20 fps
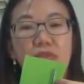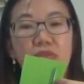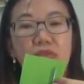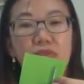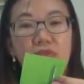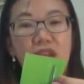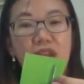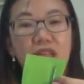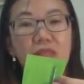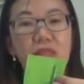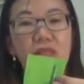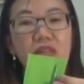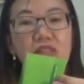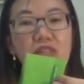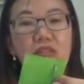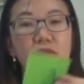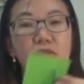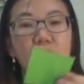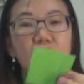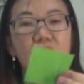thread because
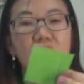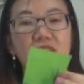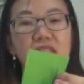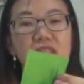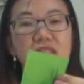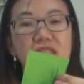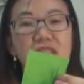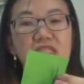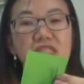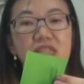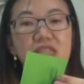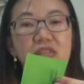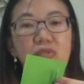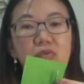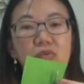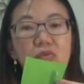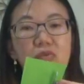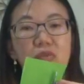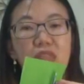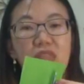thread is actually
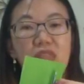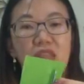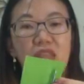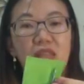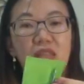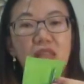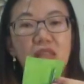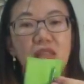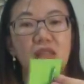too thin.